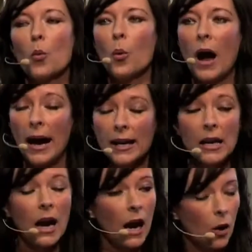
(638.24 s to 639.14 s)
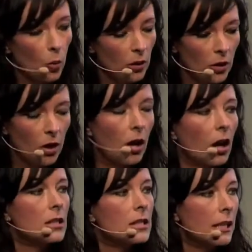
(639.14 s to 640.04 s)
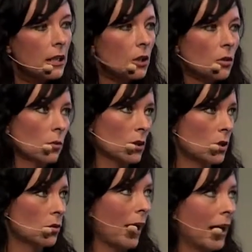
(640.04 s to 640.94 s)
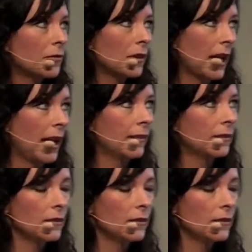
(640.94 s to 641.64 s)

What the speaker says: I will continue to advocate